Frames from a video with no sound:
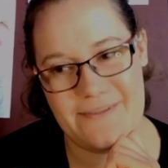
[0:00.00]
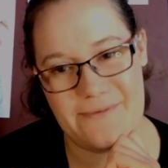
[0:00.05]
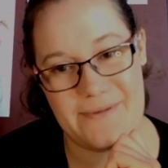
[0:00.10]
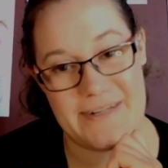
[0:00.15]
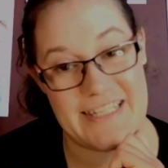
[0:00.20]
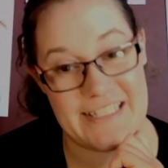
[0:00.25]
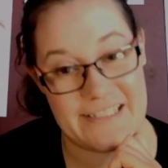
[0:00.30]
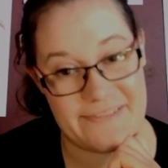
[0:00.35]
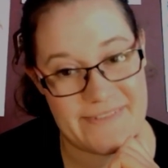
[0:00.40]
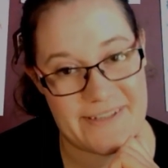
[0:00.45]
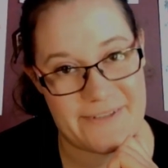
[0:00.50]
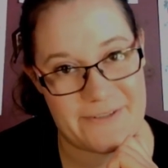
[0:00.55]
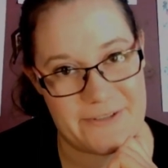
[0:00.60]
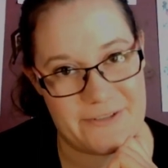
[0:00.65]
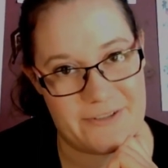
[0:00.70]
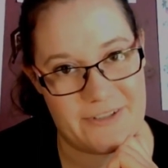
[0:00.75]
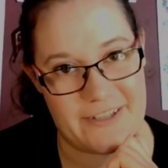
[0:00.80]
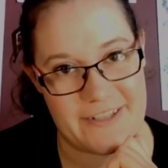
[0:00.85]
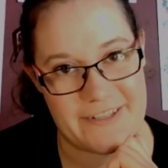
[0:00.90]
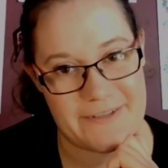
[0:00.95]
which is very
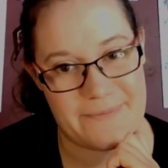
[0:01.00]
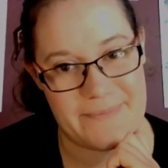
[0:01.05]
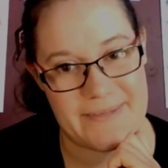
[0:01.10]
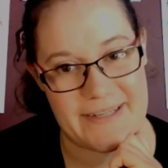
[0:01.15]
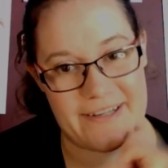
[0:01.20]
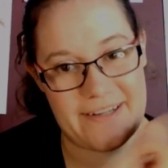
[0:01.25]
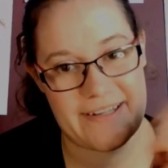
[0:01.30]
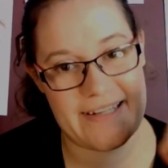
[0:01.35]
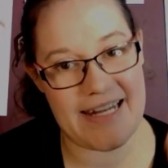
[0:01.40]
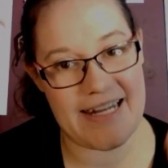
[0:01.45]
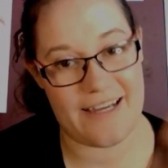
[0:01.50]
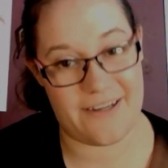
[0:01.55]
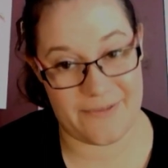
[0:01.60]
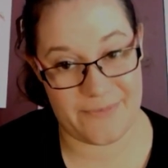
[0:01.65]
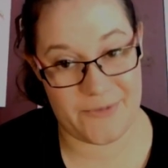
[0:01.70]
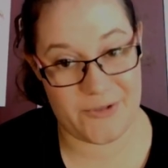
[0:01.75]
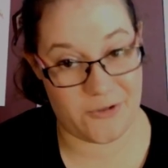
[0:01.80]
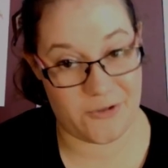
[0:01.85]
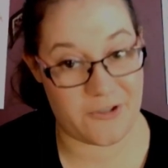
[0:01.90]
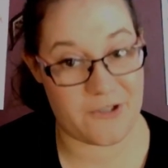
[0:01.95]
unlike me. I
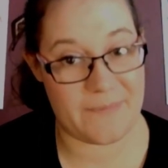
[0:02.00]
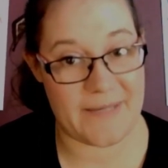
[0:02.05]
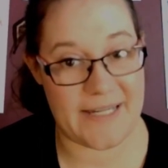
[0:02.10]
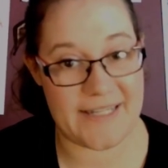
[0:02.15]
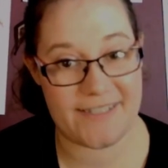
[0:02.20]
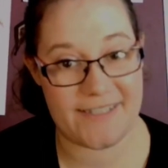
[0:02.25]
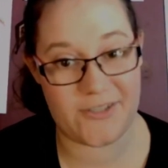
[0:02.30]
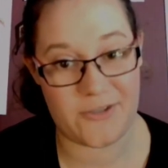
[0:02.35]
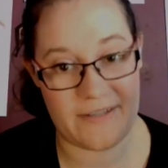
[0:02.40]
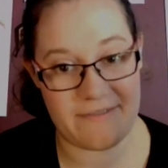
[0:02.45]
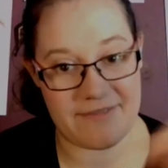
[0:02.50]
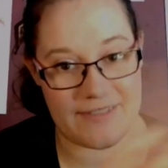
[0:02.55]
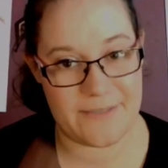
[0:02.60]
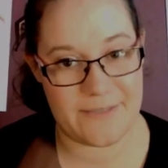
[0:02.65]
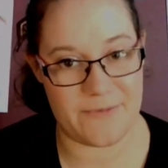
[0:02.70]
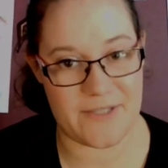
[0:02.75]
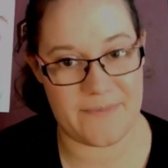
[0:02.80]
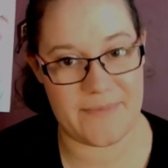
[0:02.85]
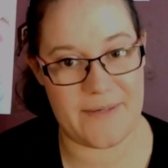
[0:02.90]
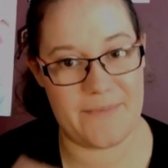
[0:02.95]
took the bags
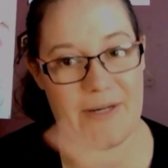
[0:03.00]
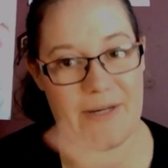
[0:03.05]
travelling with me,